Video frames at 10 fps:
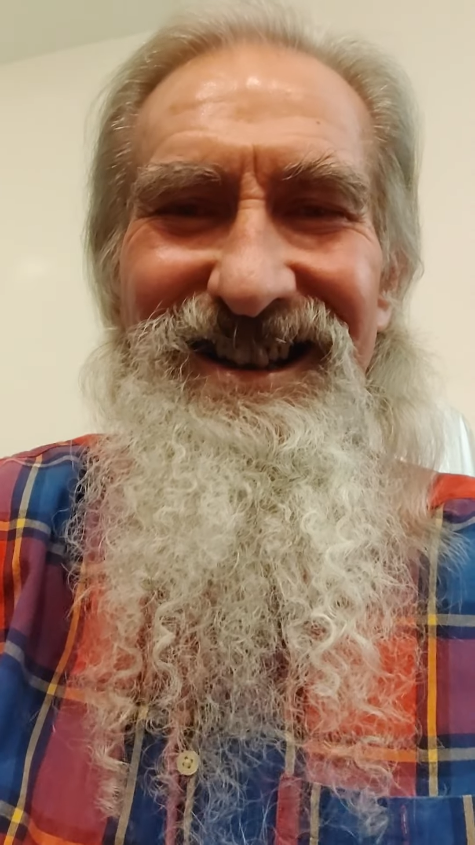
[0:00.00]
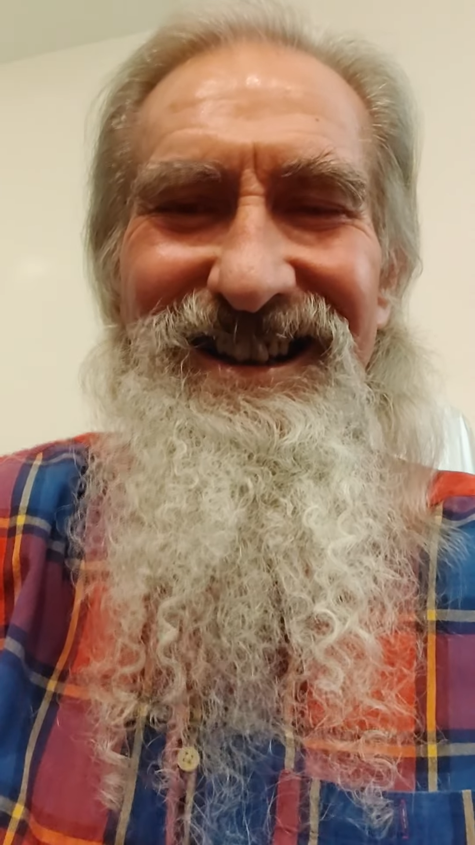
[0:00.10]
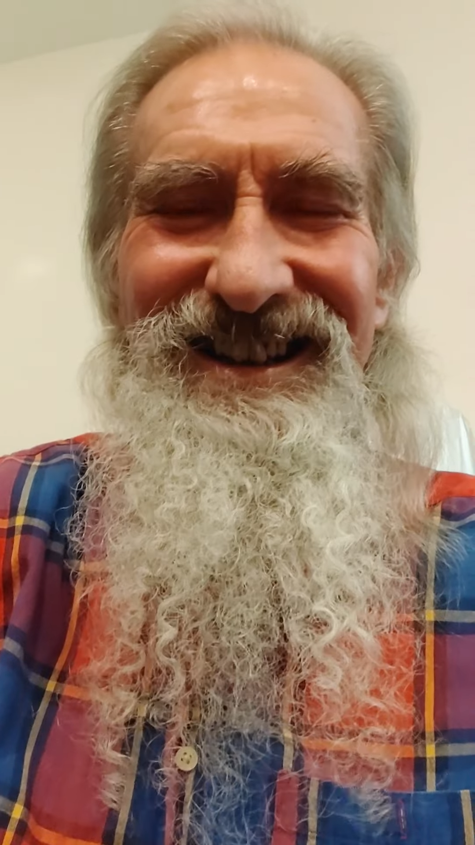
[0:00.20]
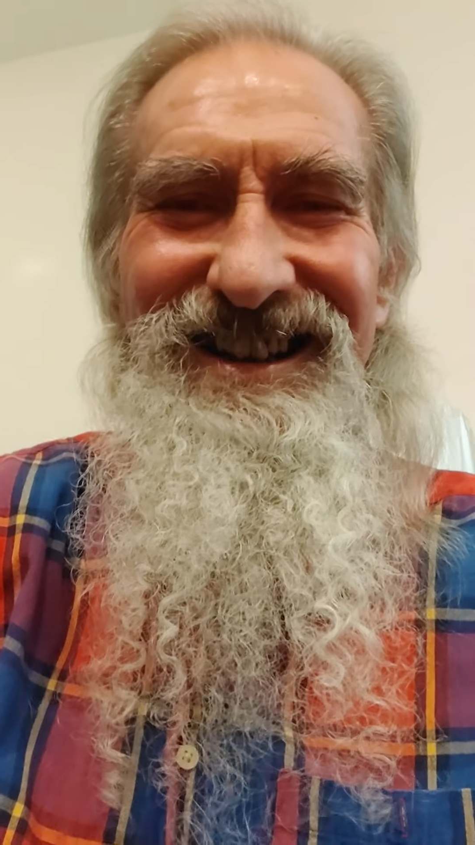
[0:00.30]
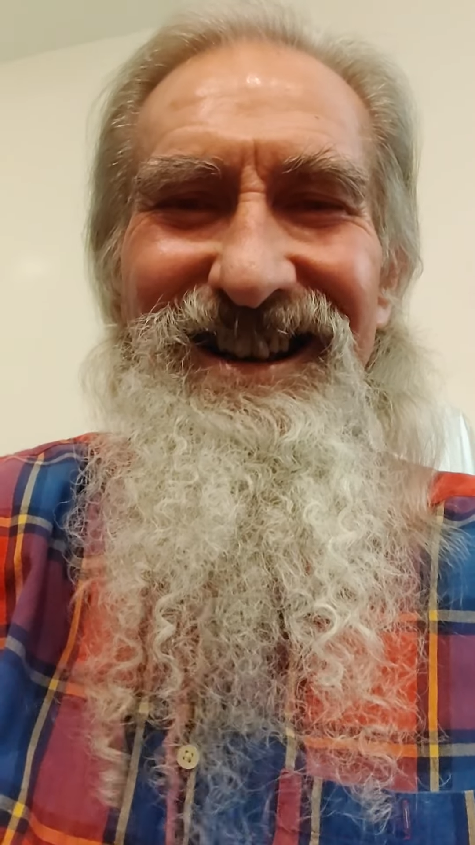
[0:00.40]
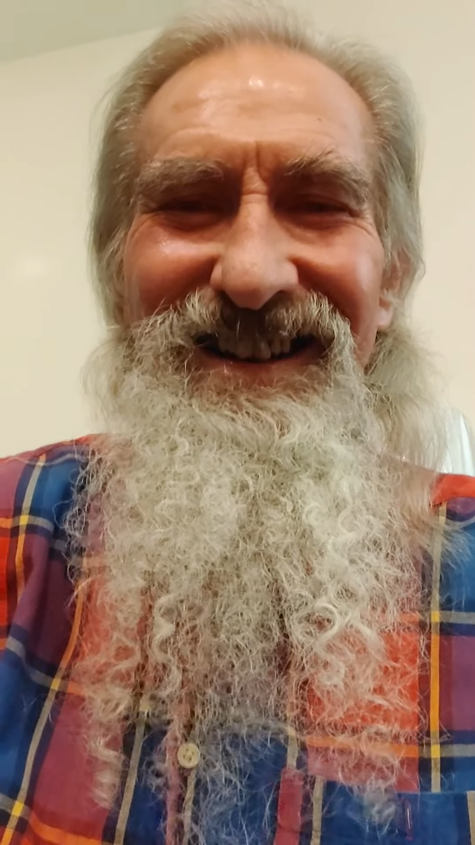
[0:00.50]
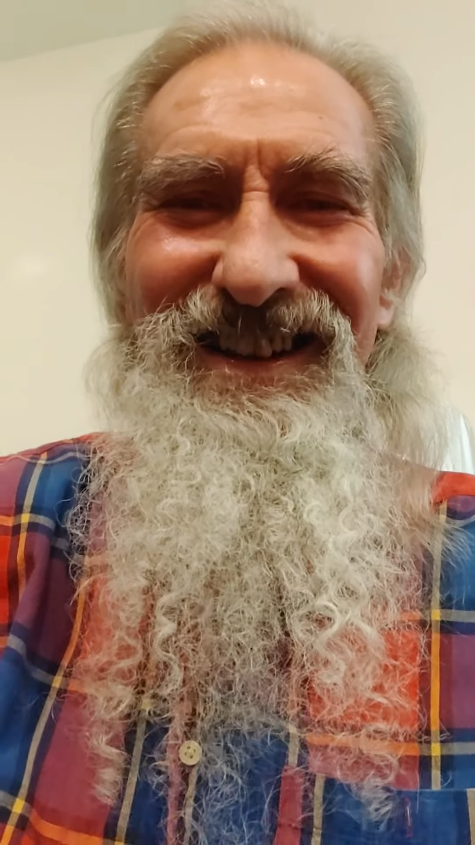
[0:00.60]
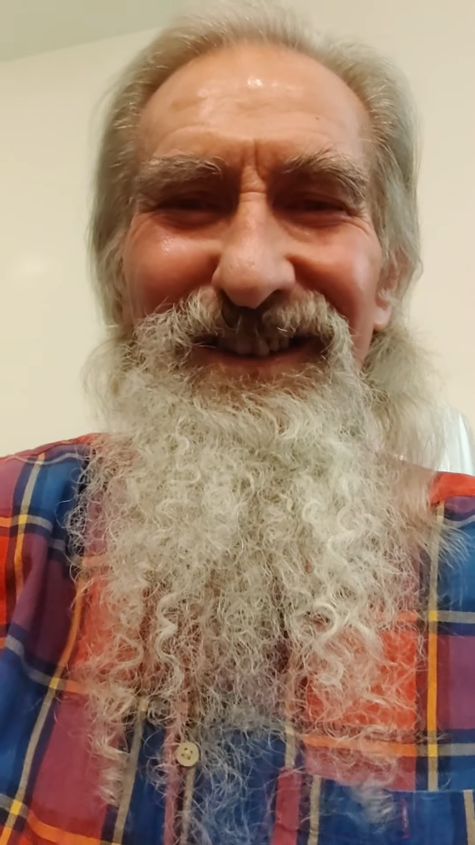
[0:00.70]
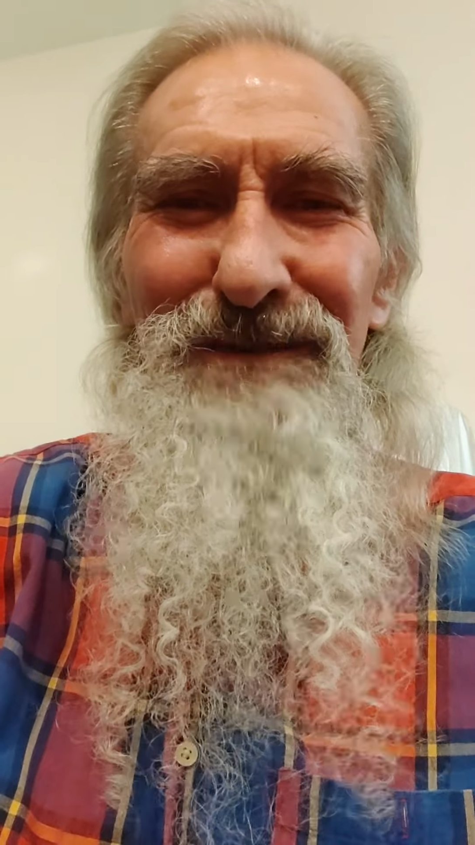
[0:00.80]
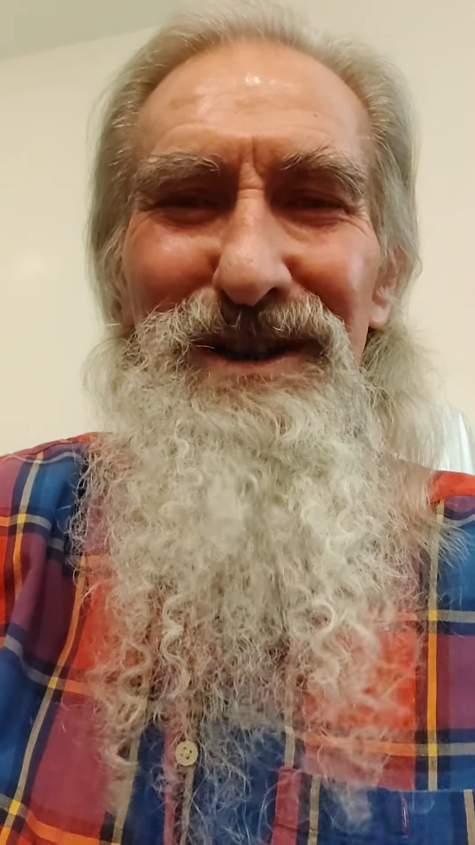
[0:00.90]

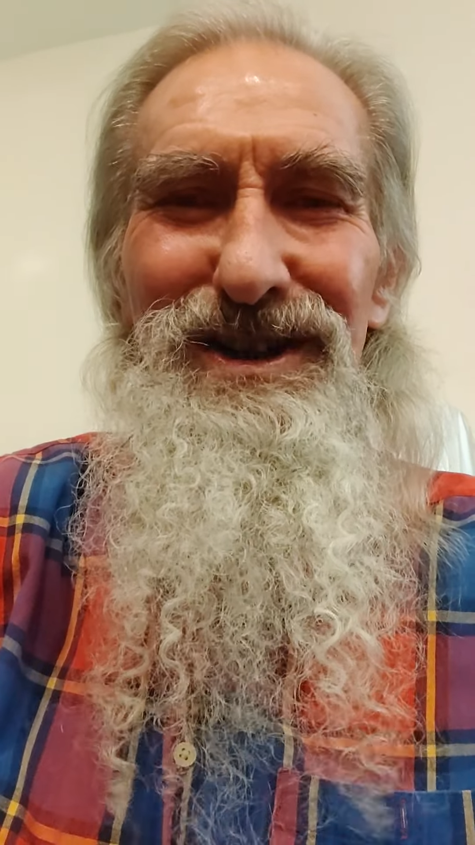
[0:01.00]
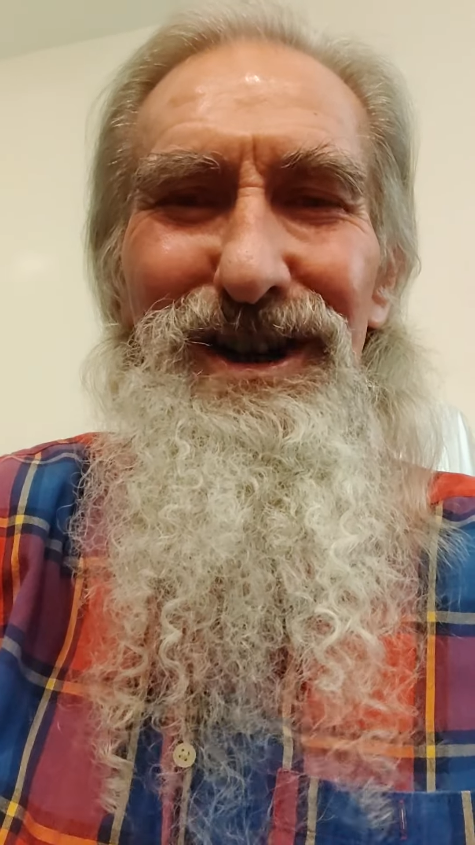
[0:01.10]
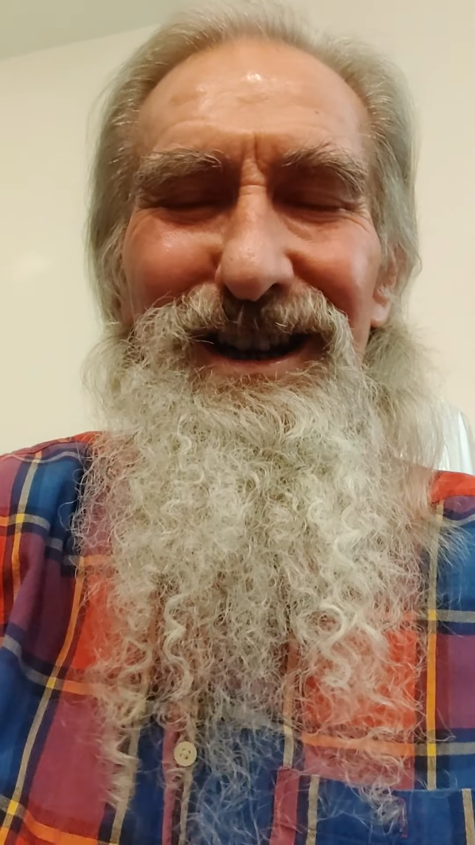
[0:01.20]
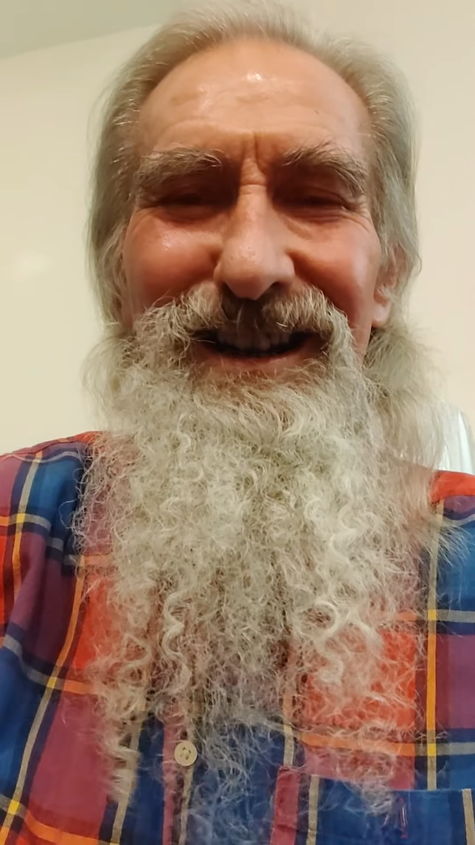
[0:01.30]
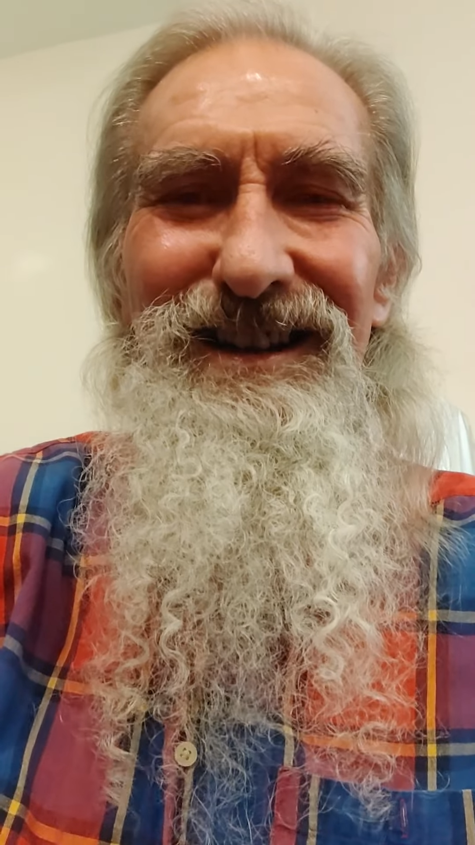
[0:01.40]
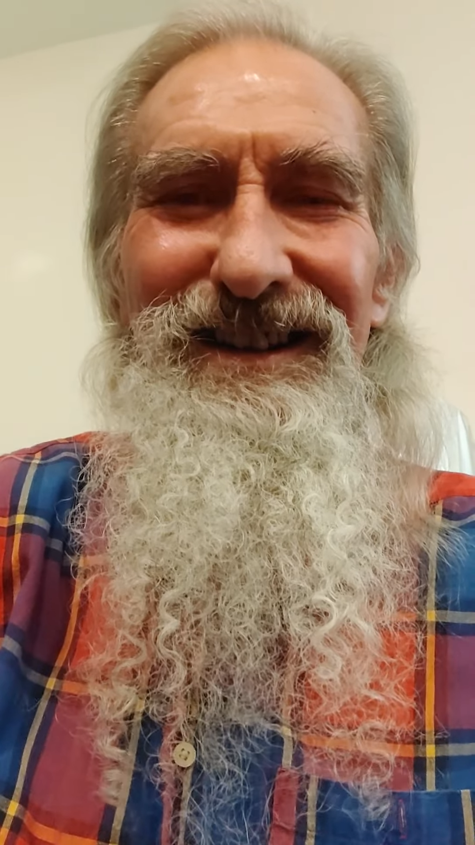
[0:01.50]
that would be cheating.